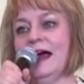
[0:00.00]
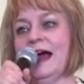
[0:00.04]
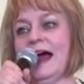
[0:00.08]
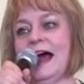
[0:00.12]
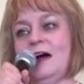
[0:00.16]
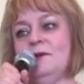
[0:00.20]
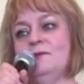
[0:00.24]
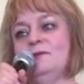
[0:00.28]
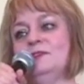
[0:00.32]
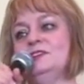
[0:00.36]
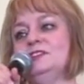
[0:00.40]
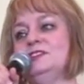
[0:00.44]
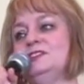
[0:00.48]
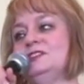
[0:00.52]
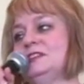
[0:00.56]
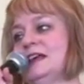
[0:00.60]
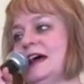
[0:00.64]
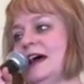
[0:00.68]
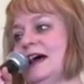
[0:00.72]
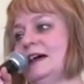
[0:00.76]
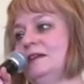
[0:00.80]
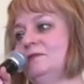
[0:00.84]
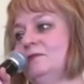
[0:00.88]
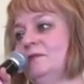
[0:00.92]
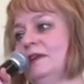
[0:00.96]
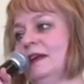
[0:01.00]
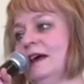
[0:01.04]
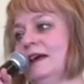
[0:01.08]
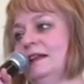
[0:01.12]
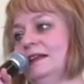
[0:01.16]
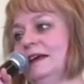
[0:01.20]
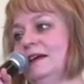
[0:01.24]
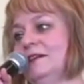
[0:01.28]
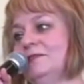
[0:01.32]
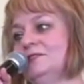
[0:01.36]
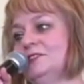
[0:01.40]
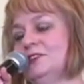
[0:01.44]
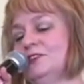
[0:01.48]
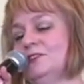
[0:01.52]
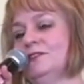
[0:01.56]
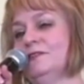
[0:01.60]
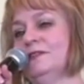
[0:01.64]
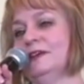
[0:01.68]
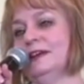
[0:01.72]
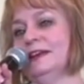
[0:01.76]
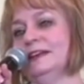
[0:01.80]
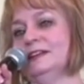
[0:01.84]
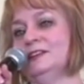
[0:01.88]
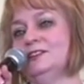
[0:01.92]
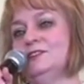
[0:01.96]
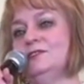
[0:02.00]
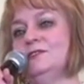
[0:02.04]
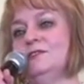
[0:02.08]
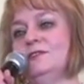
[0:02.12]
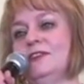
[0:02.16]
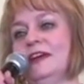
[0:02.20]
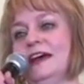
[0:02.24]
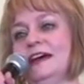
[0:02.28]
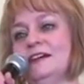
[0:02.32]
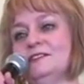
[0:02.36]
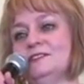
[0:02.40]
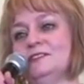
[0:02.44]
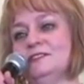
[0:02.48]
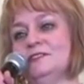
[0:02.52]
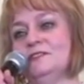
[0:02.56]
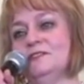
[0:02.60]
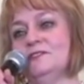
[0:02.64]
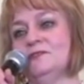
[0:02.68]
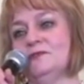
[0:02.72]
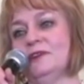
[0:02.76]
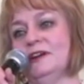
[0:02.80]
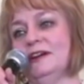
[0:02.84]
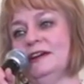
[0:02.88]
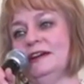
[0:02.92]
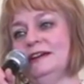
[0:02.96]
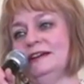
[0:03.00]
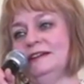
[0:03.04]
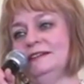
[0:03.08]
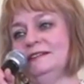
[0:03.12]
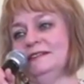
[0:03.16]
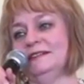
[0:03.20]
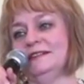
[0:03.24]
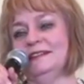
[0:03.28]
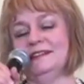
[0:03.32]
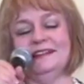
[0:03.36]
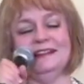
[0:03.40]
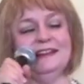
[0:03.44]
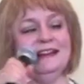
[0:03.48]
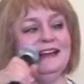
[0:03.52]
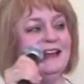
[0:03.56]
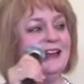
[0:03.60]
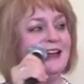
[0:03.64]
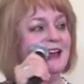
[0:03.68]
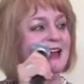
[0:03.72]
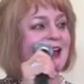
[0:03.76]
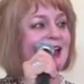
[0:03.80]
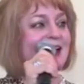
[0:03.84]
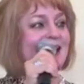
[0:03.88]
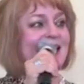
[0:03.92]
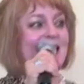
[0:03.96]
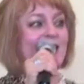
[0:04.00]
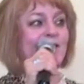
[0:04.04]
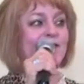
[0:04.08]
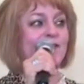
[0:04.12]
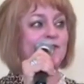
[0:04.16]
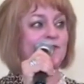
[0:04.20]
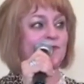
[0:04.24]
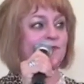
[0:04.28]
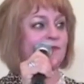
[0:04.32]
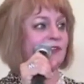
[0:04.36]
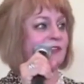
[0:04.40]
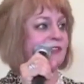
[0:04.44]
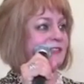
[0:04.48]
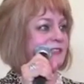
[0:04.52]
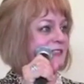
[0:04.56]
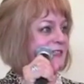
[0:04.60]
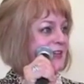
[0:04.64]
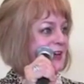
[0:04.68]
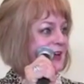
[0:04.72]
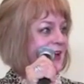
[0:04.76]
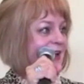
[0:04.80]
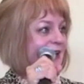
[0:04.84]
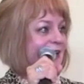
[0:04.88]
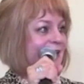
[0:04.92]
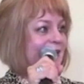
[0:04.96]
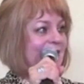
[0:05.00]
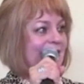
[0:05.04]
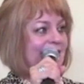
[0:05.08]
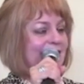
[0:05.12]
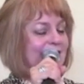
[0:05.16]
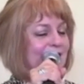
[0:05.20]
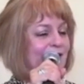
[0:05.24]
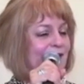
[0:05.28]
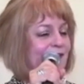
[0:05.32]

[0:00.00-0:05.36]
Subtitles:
I was sad when I left Irving in 2003. And I was really sad, and I